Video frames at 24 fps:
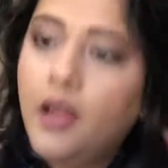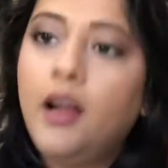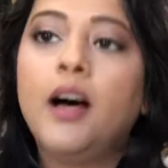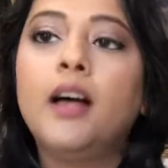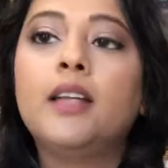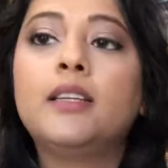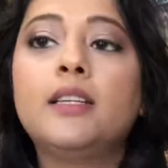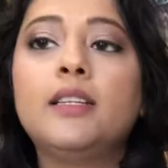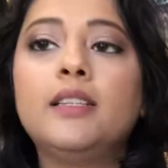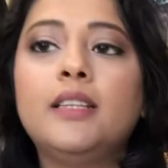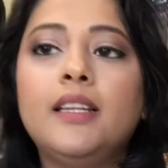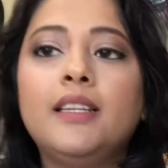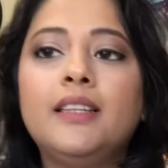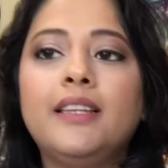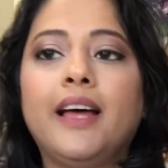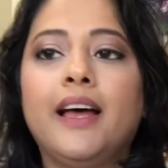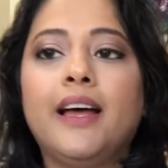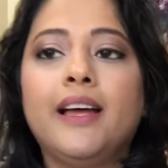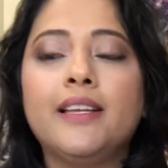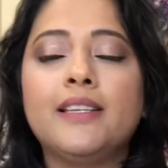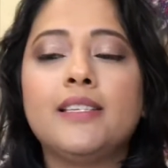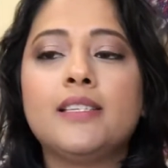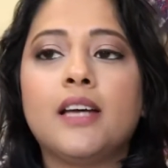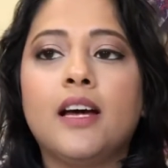Other than
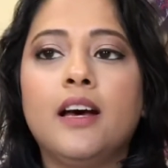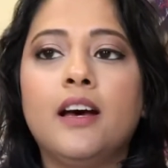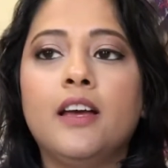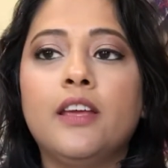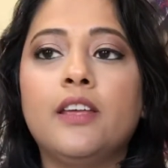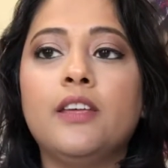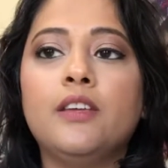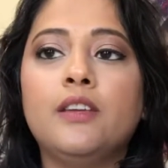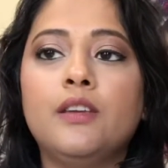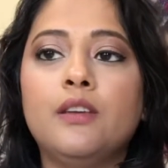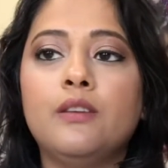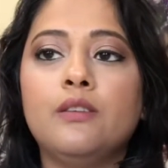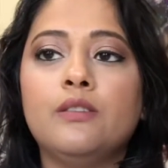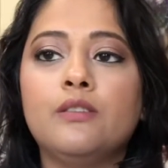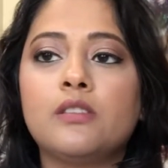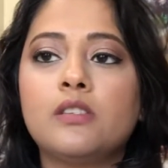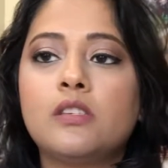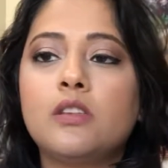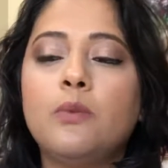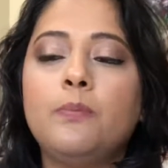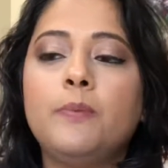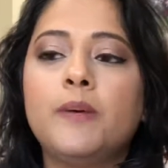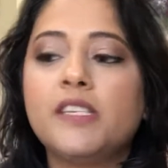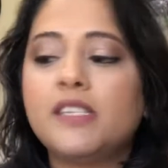that, I
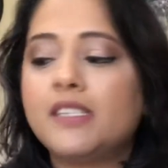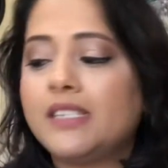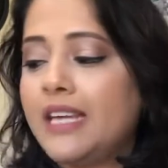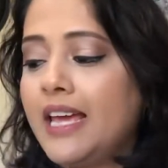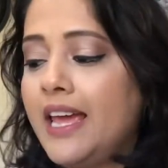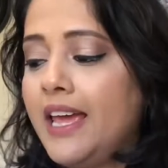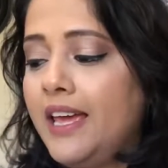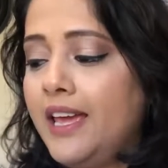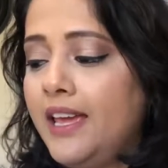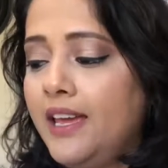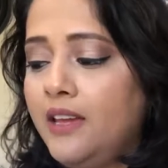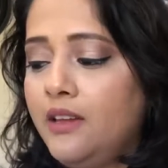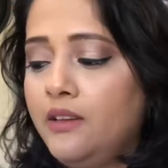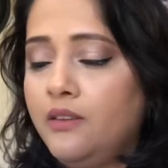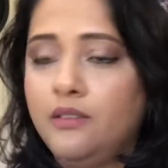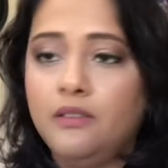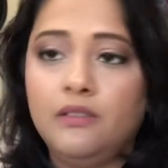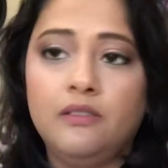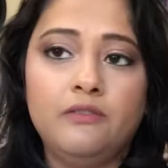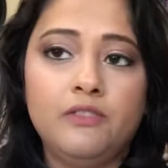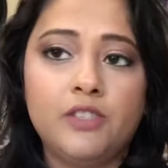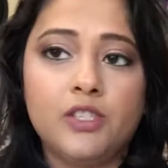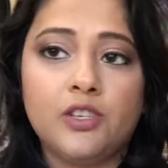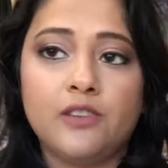use Superstay,
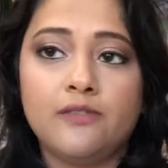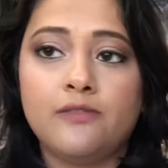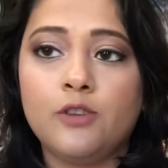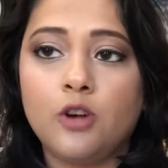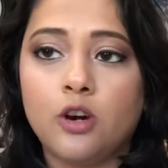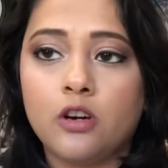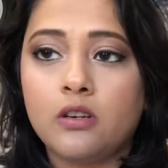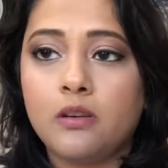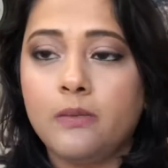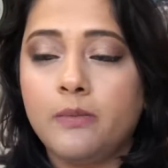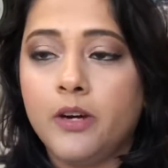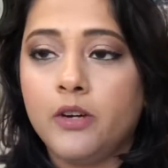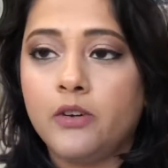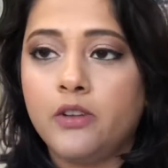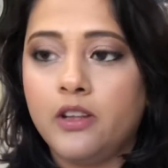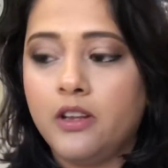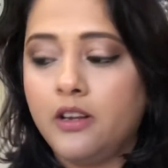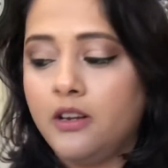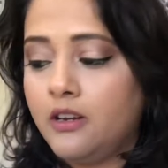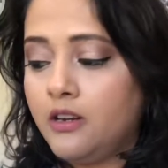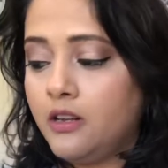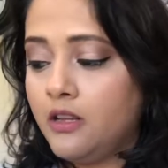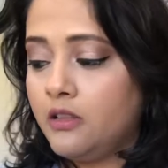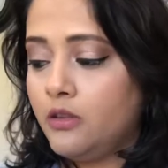which I've talked about in
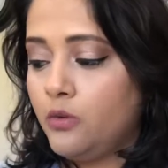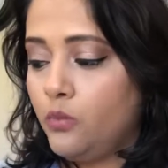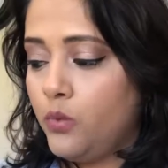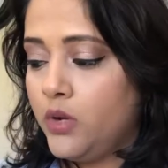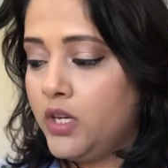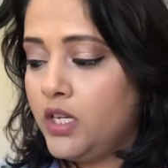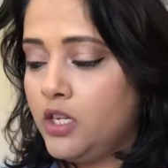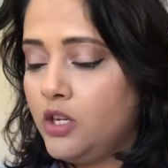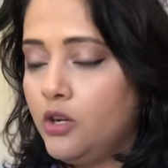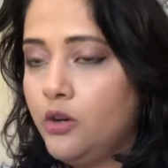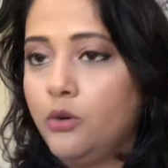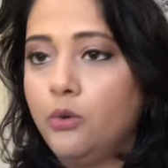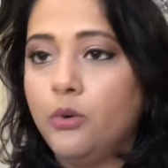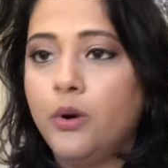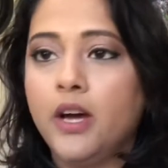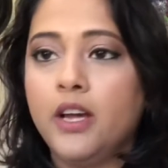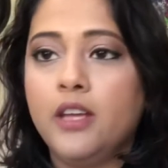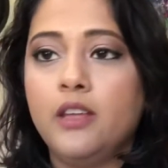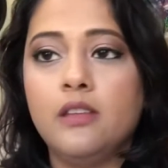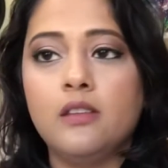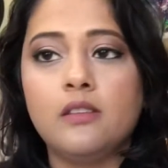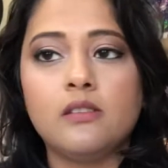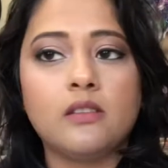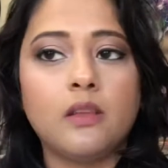another video. I
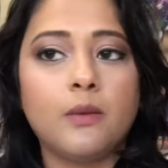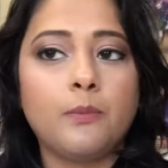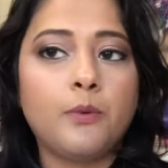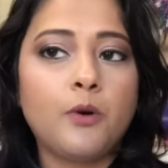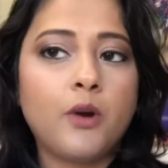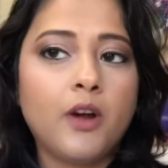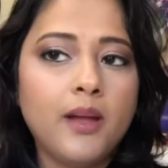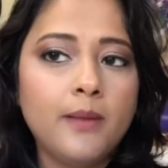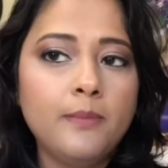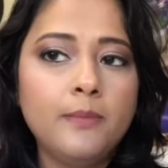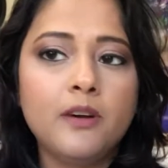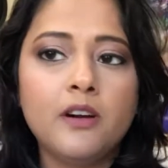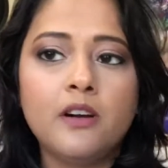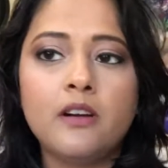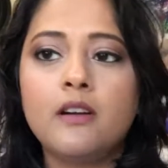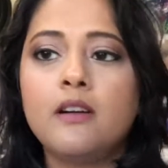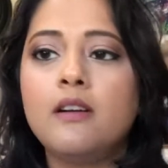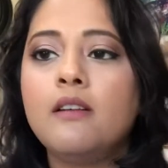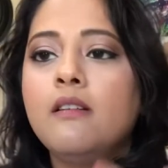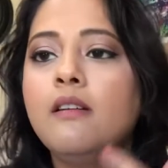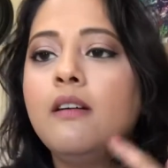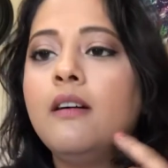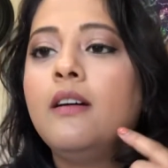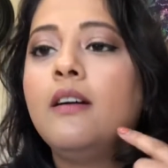use the
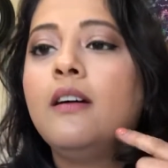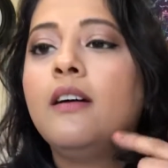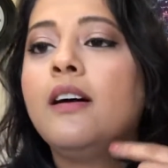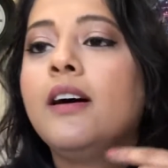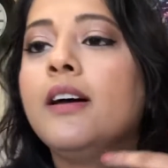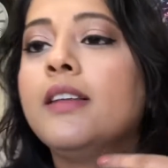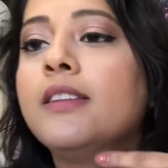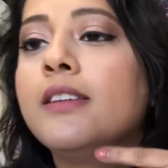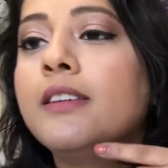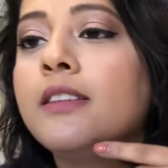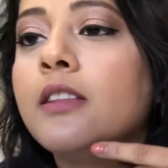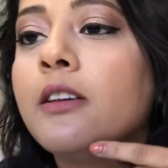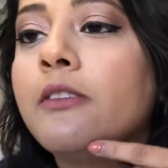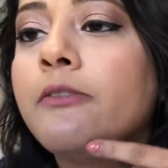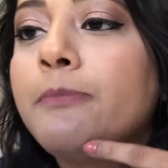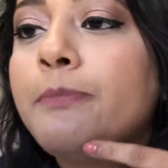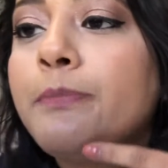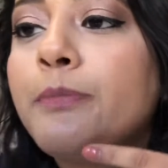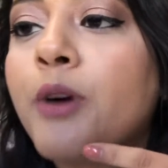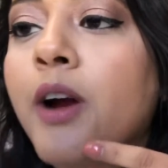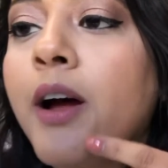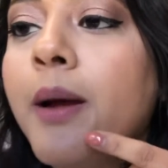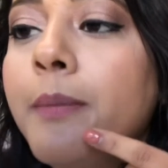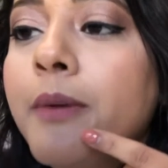primer. I think the
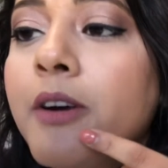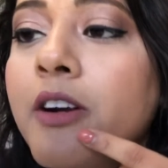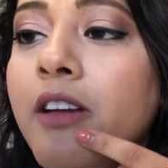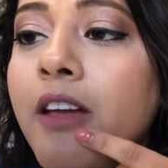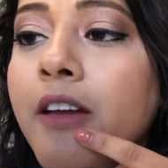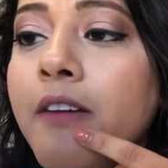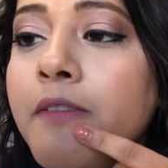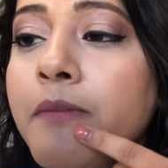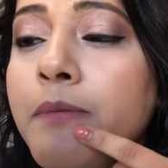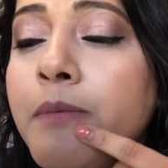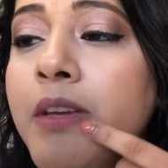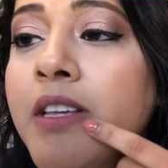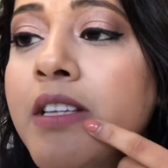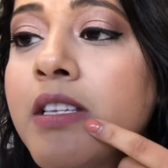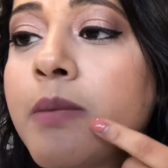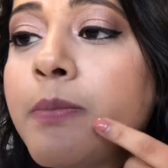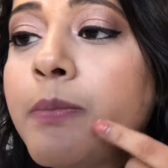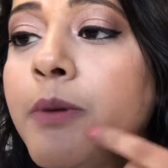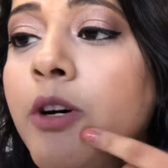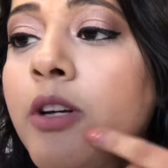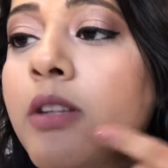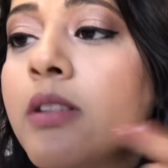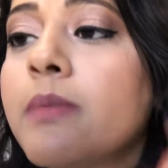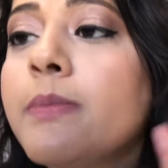primer gave me
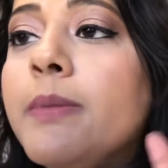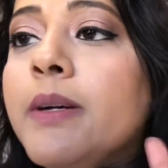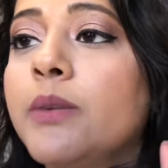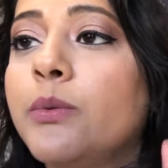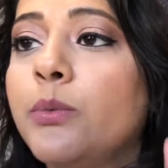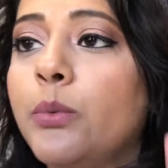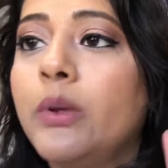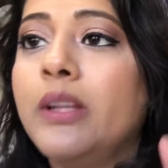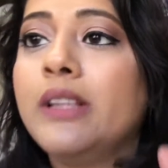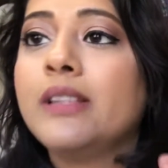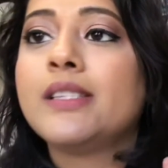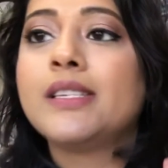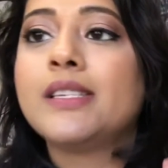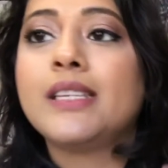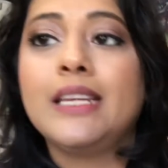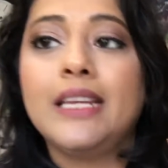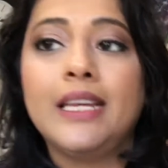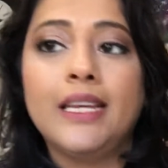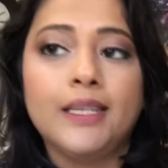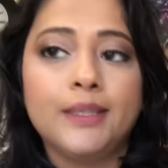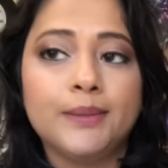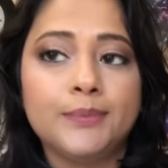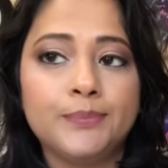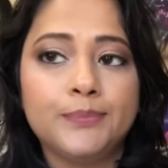spots, but we'll
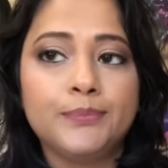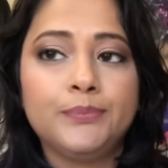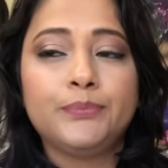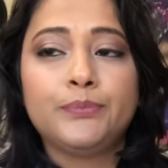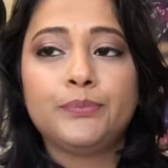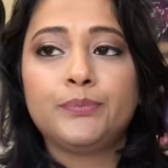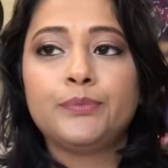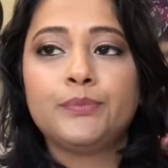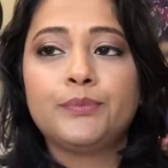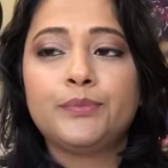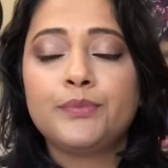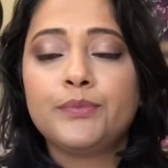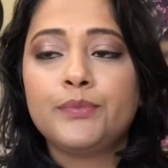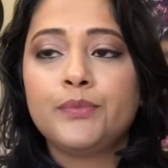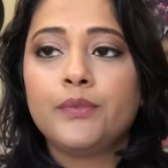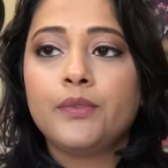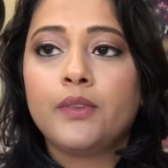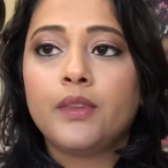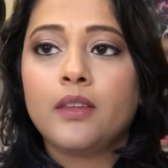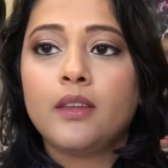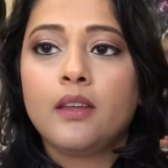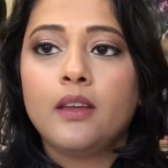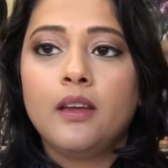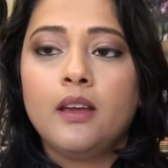see.
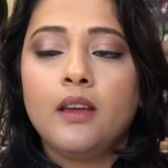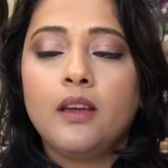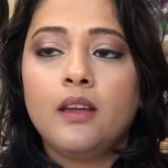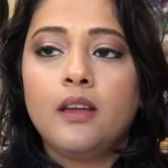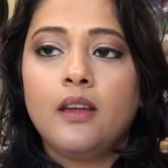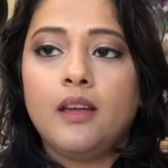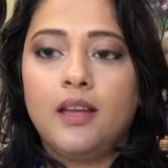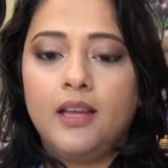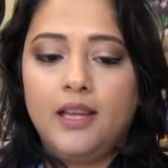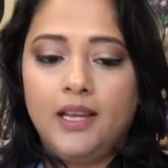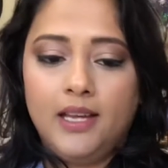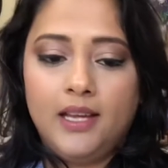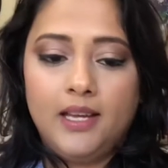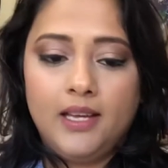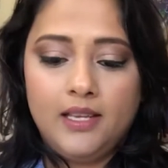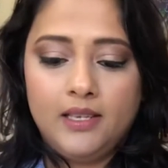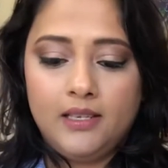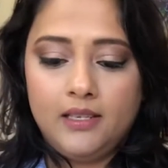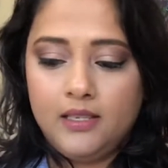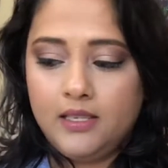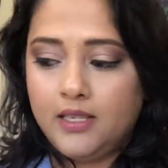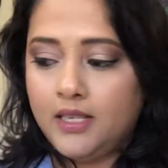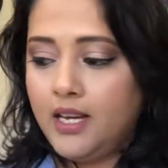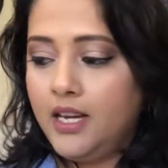
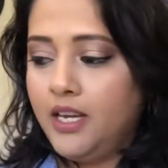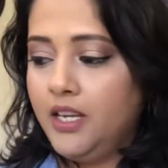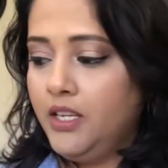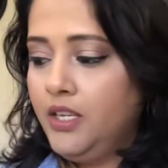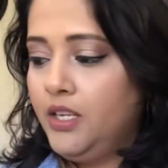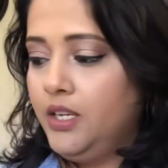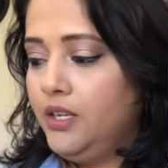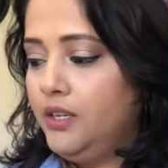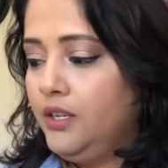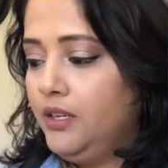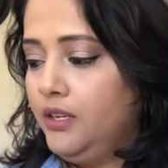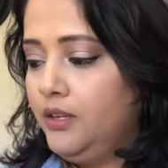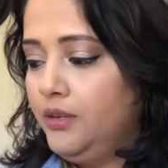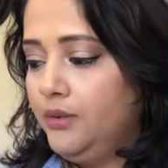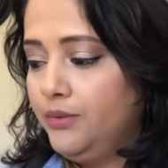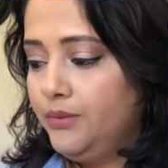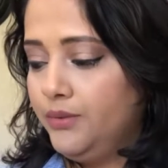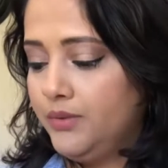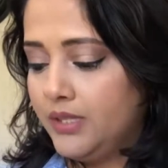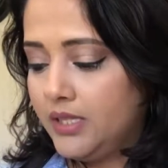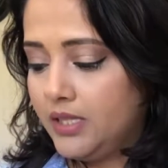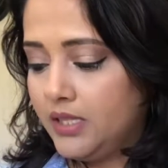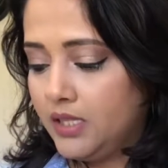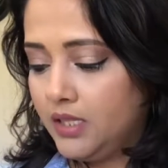And I
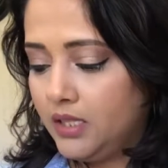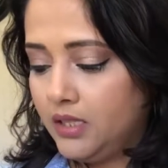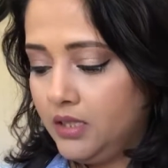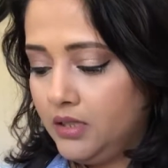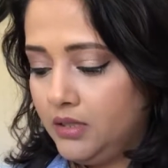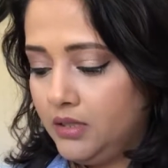used